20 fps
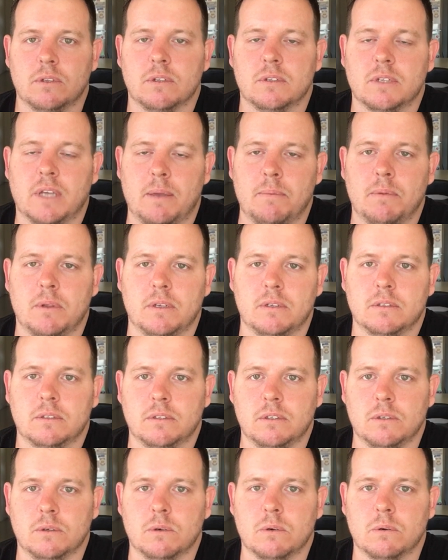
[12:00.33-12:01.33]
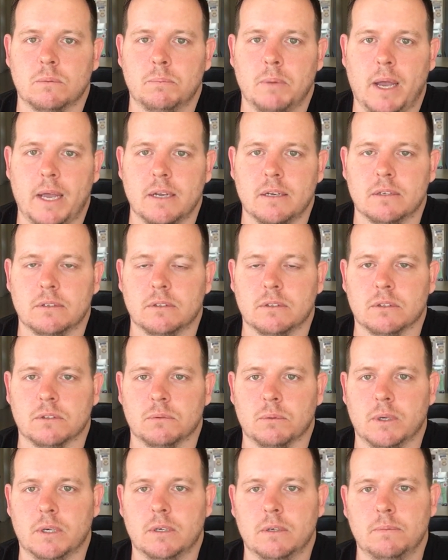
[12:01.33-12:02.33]
do the same things to your pages
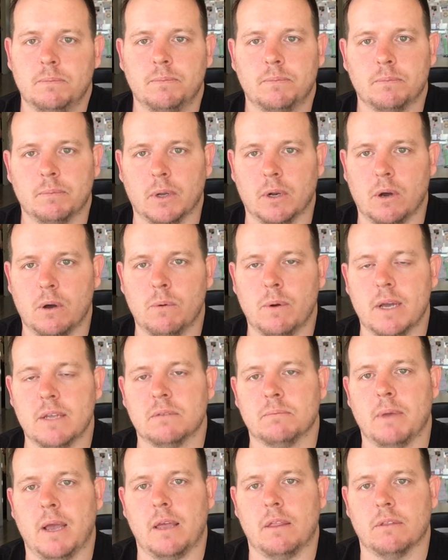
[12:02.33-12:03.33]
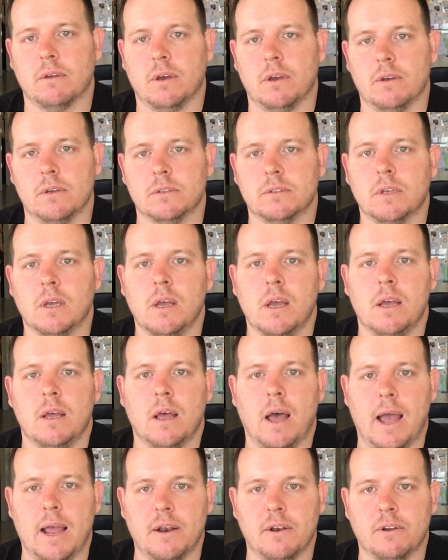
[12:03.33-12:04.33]
as well. But always make those
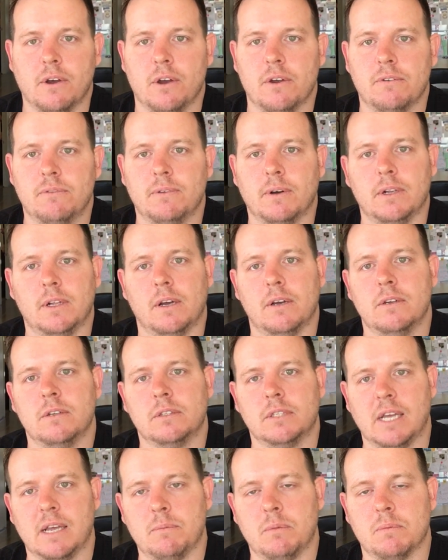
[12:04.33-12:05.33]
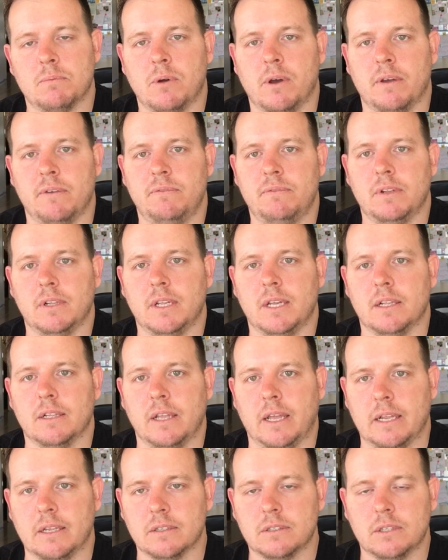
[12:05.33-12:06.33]
a no follow. Same with my affiliate
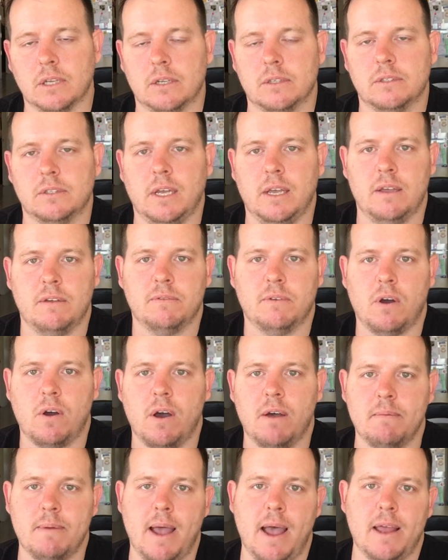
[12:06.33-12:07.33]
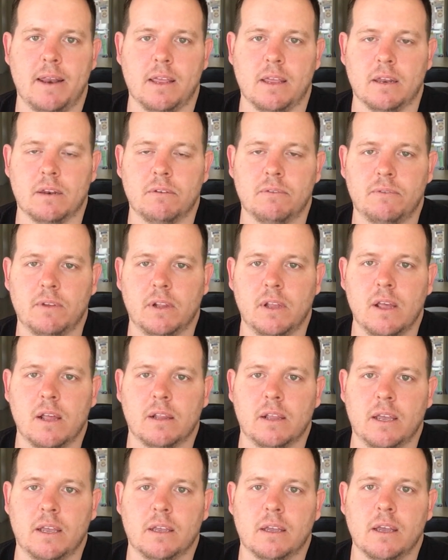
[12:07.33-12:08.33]
links. So say if I'm adding an affiliate
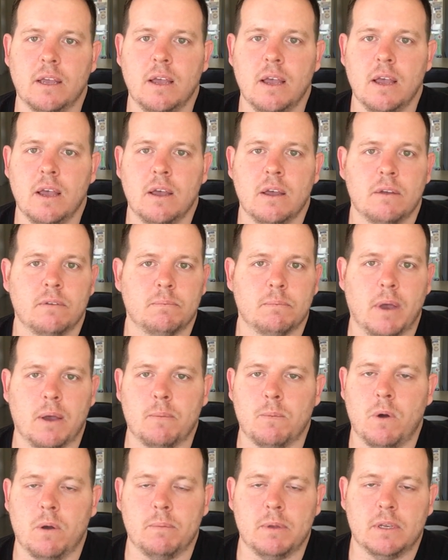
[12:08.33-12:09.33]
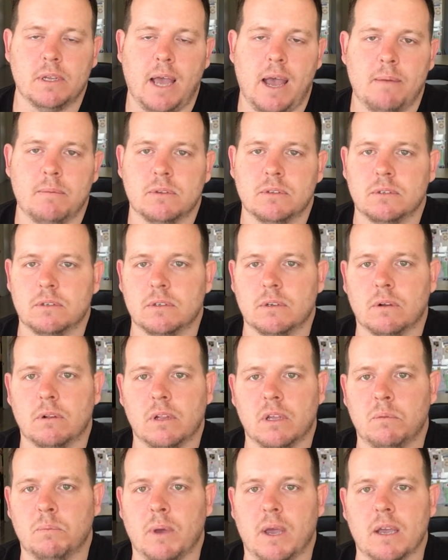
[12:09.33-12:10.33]
link, that might be to Amazon or
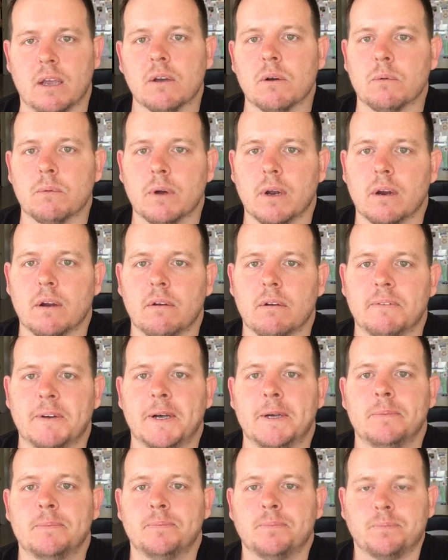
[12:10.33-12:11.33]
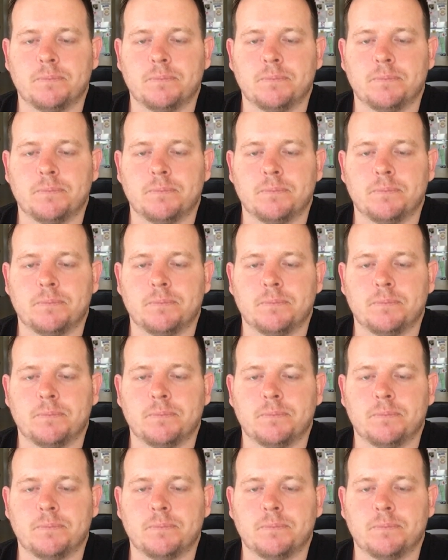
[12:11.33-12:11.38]
ClickBank or wherever,